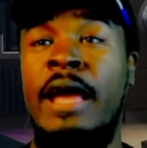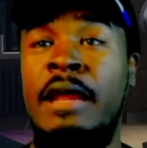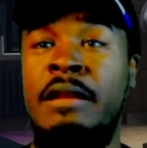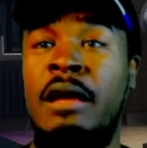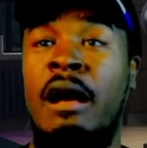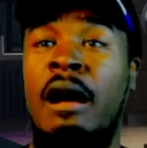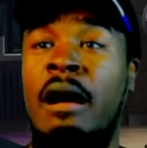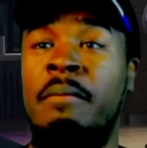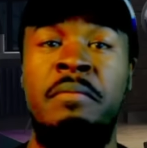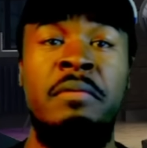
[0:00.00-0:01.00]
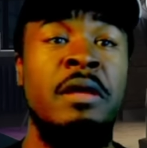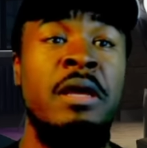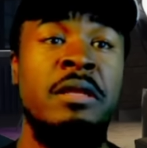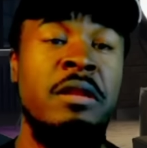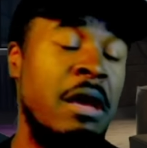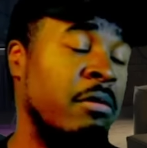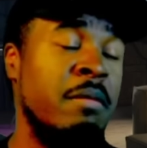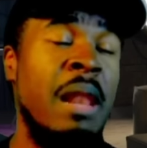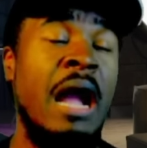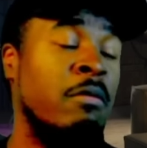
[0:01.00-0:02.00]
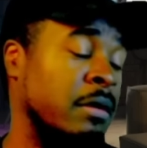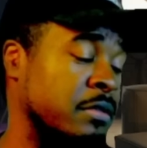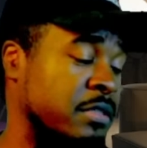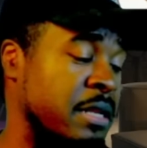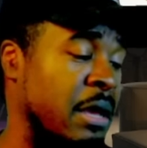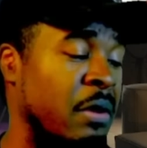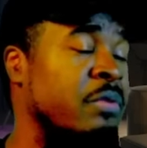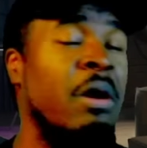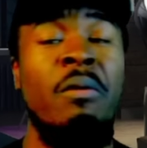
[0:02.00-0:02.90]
and, you know, the black ones, you know.